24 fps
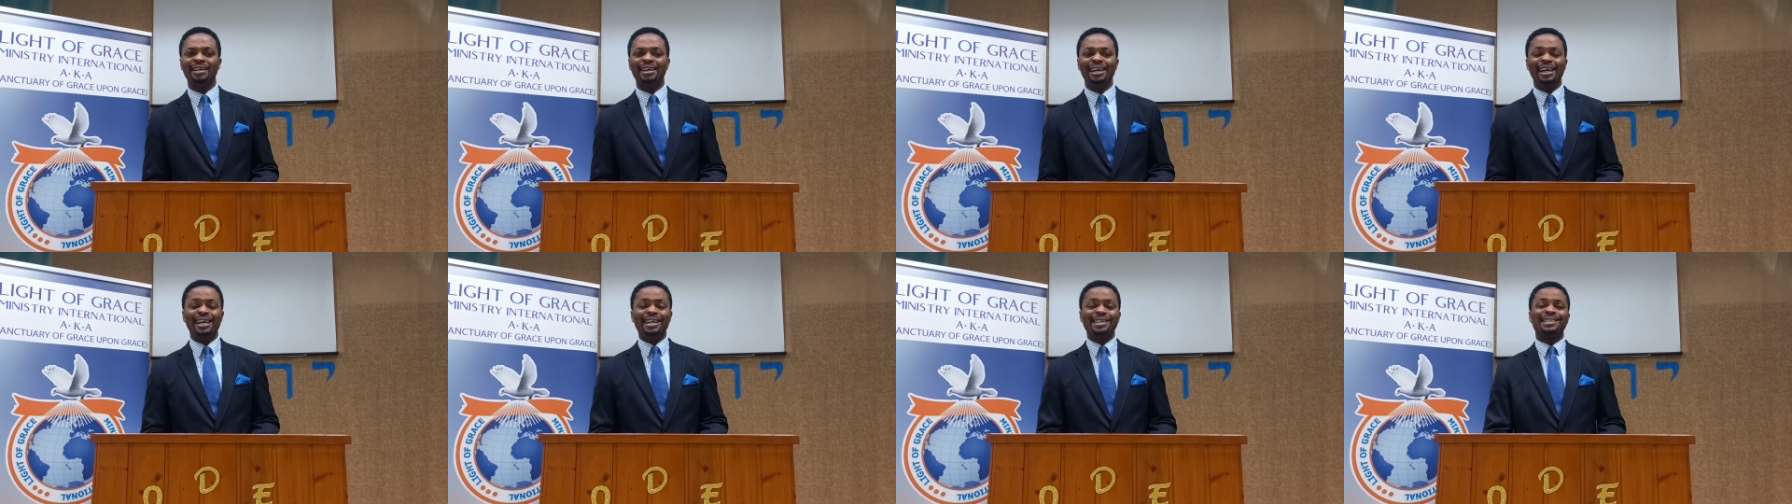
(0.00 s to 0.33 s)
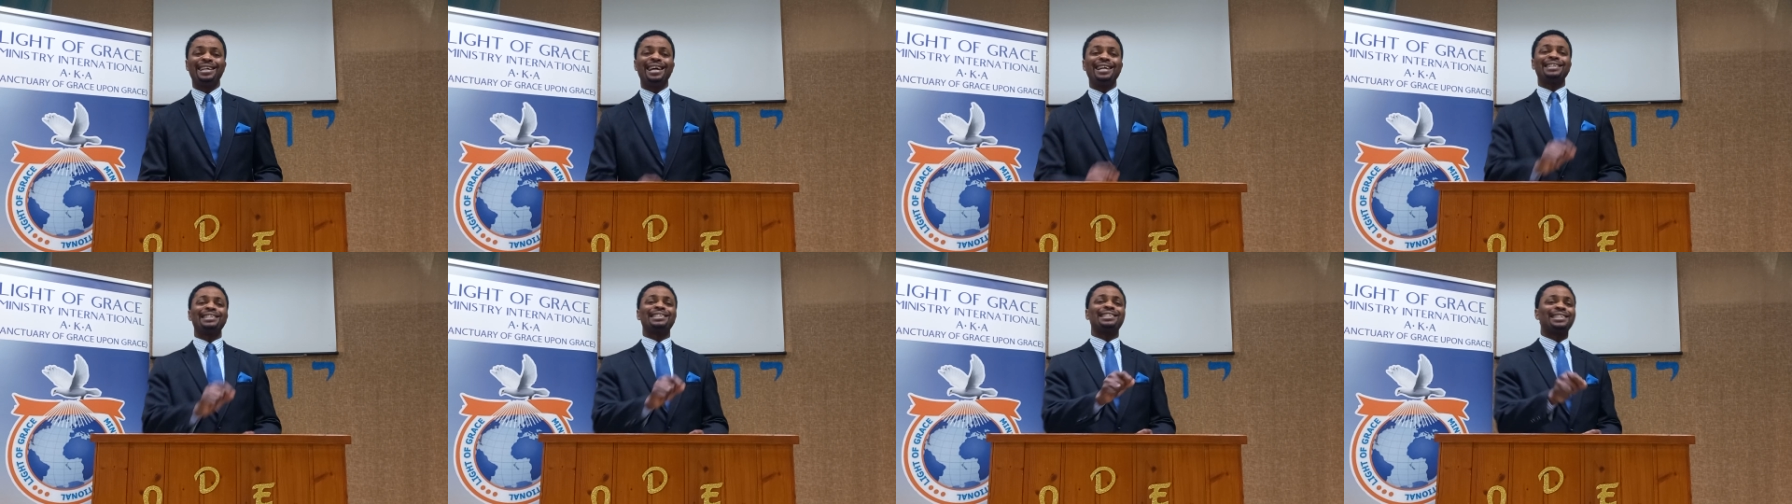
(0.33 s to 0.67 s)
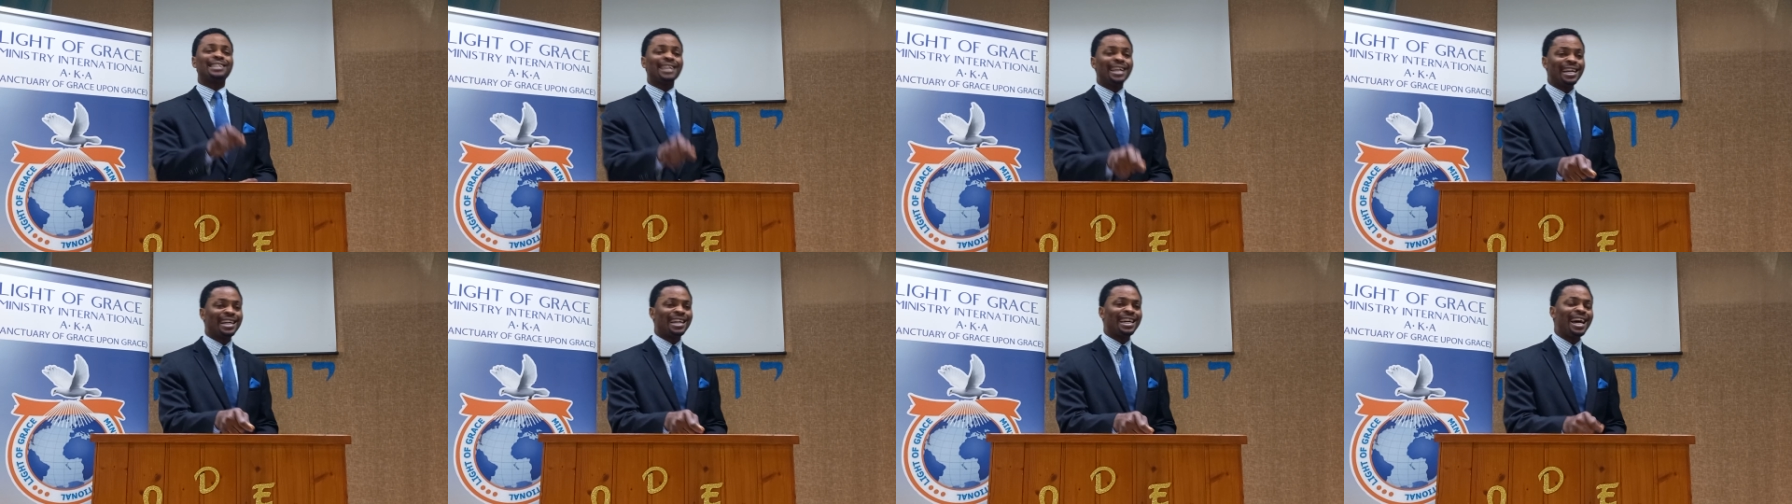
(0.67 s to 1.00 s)
He says,
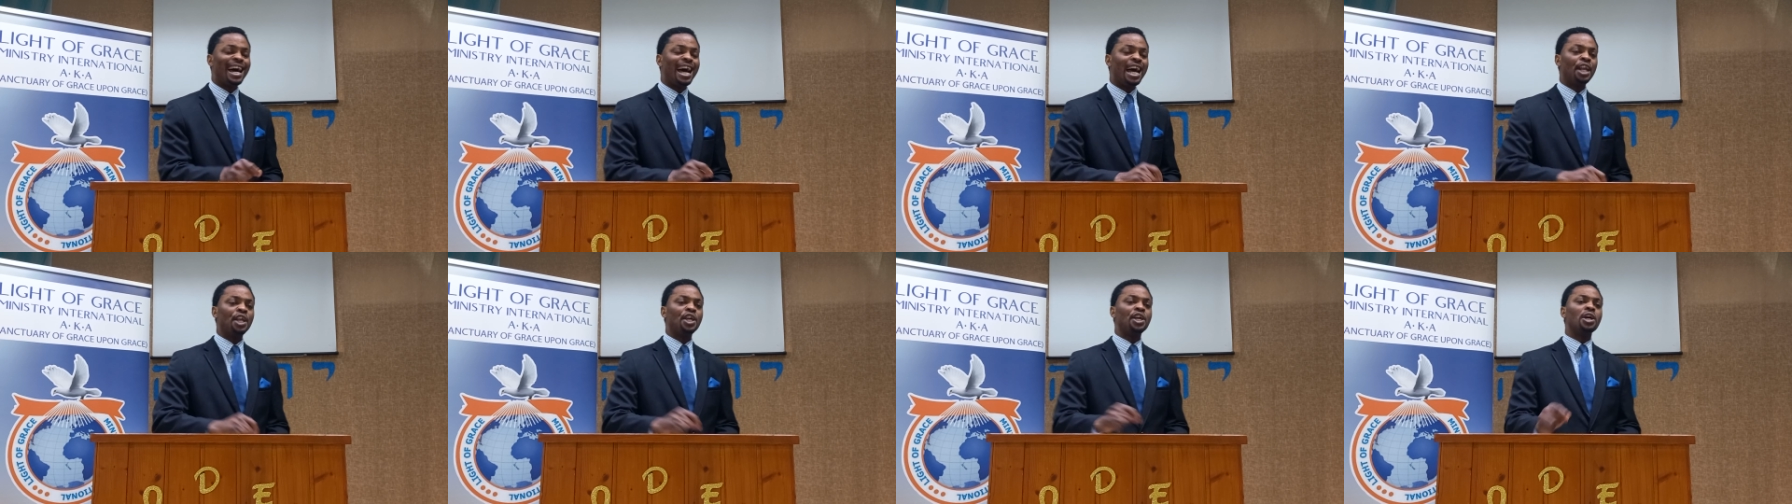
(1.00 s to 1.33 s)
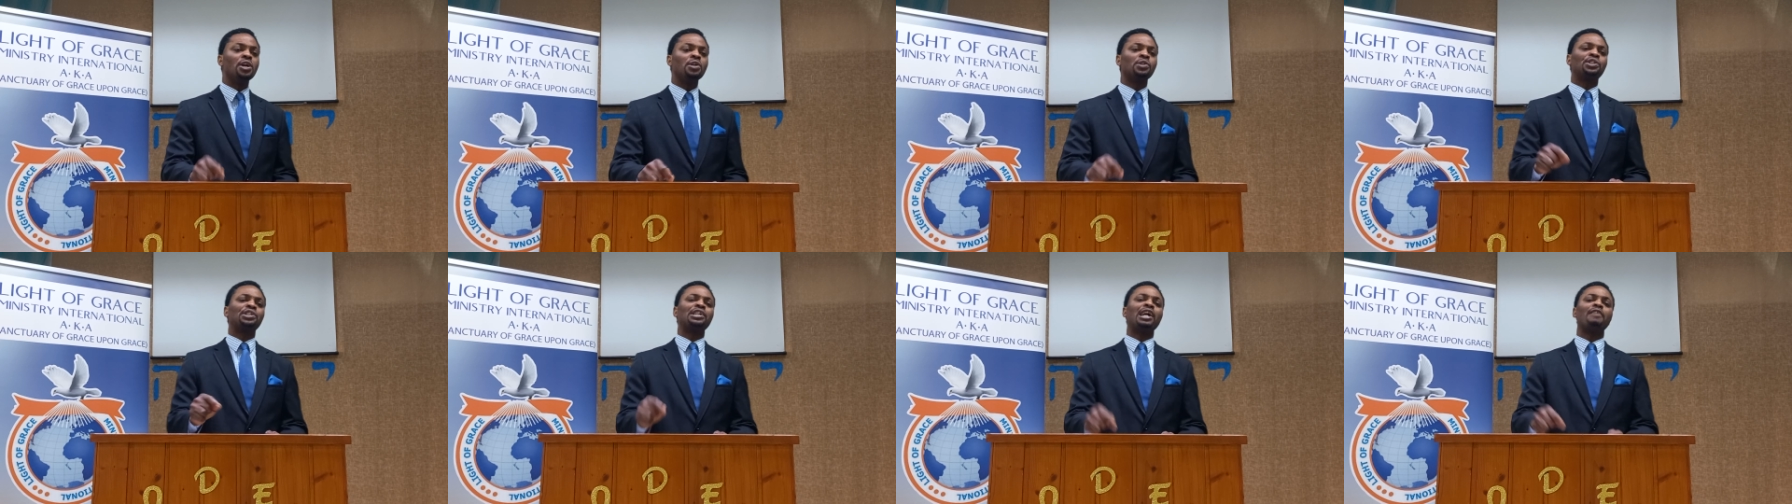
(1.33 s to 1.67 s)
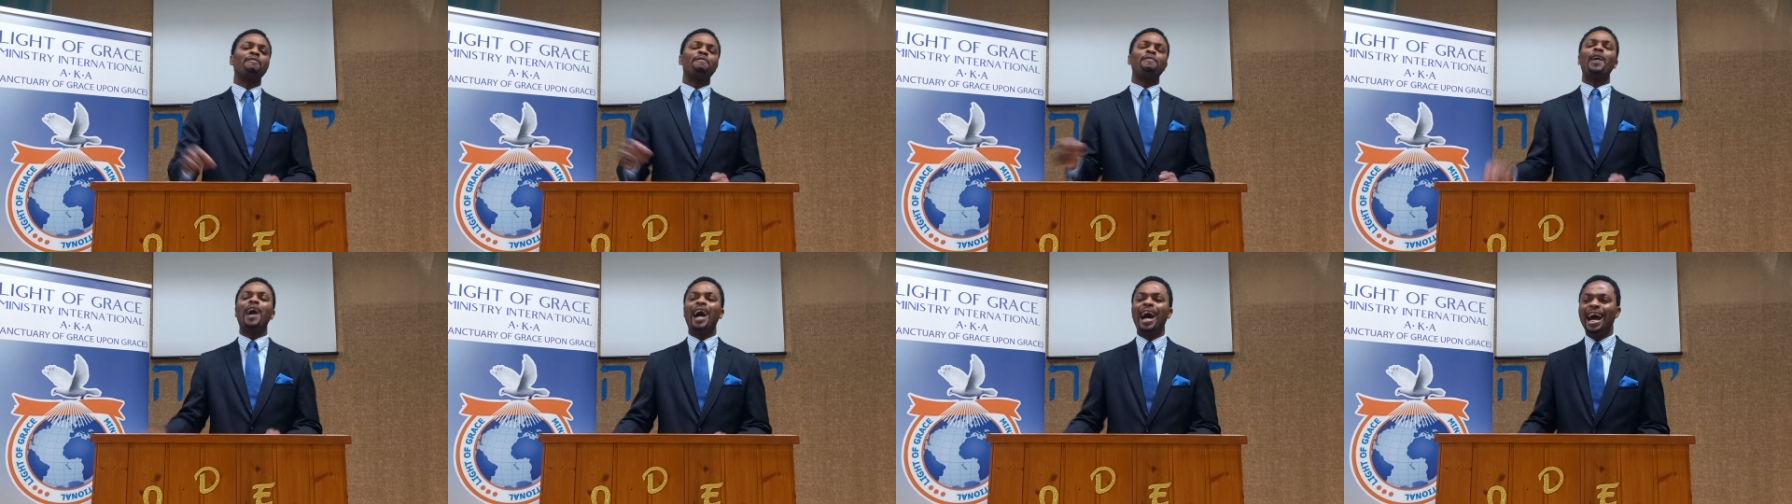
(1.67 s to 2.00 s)
Seek and you shall
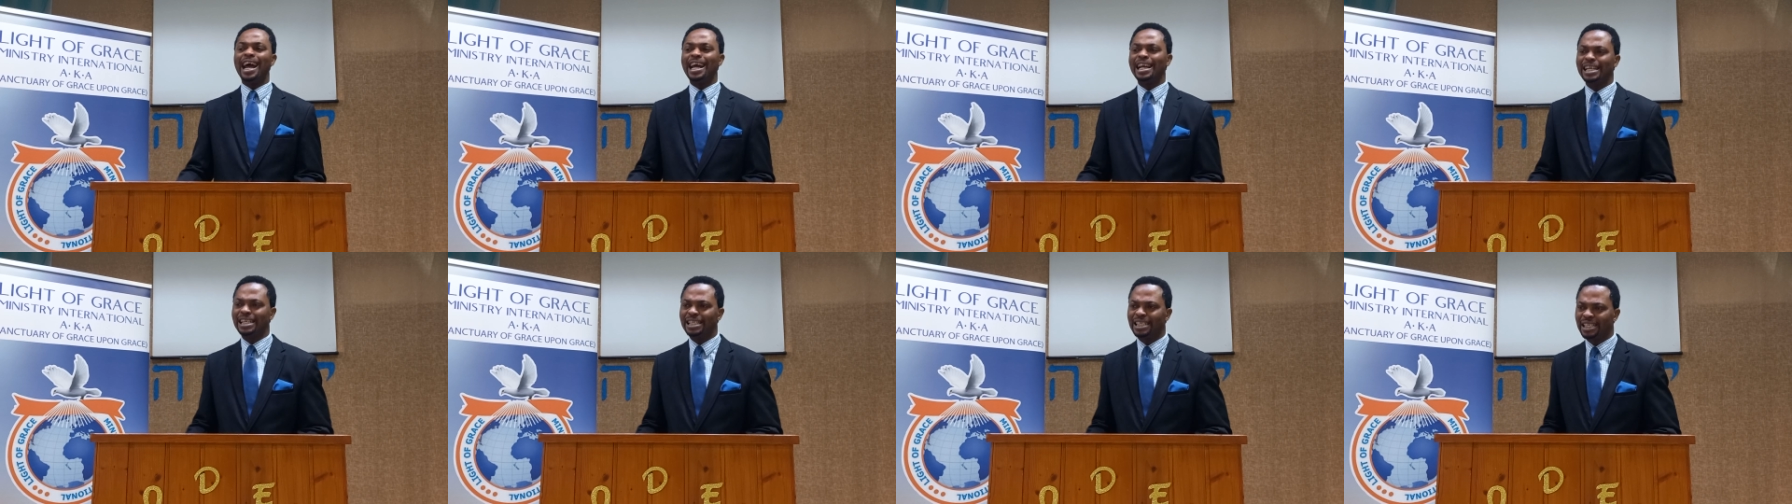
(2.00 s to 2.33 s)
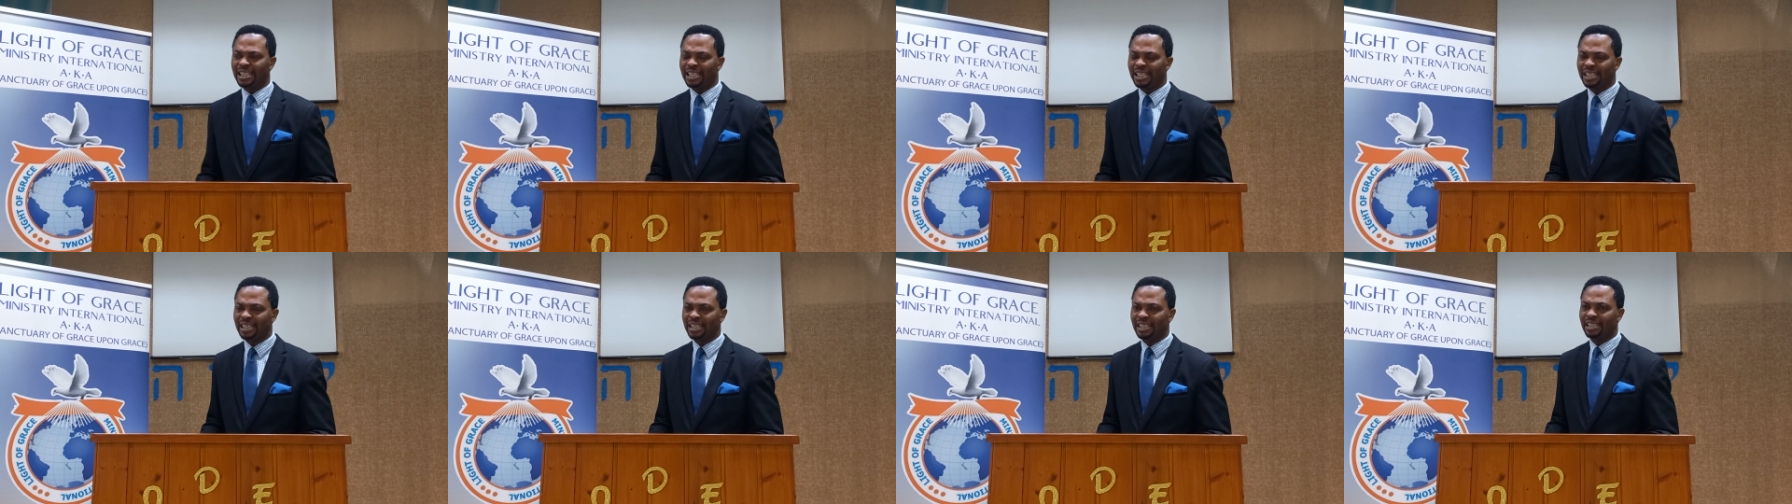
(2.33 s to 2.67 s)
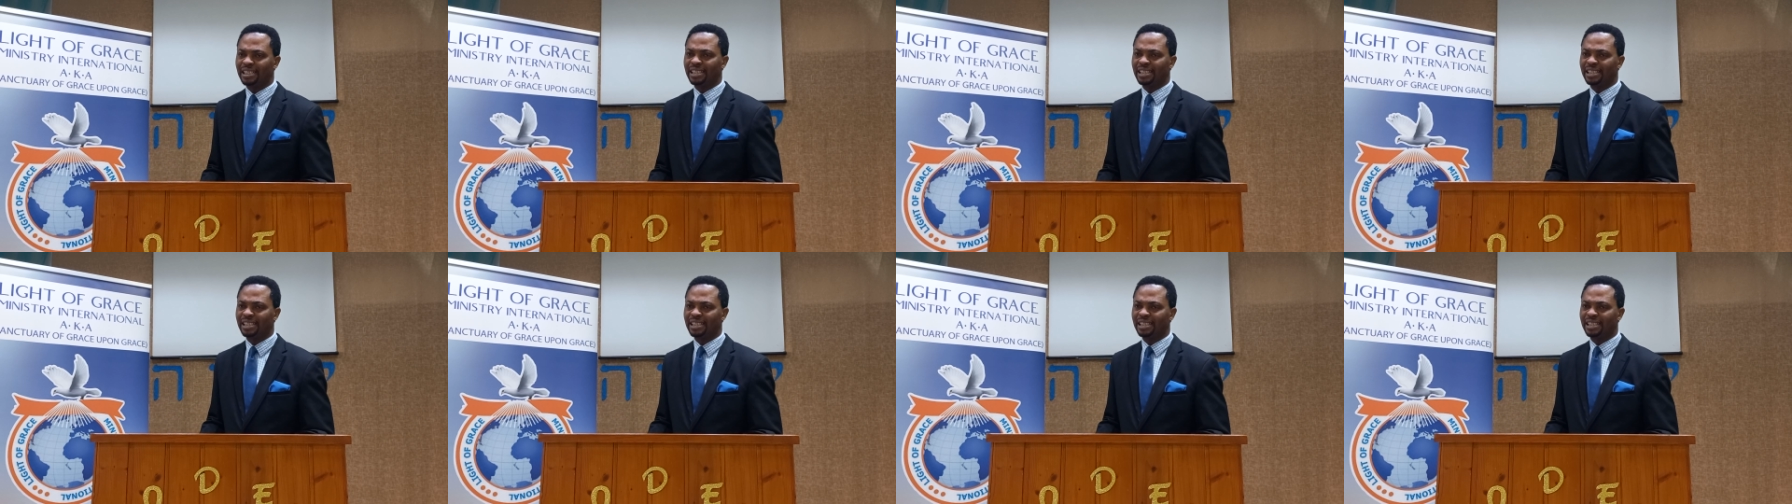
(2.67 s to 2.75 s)
find.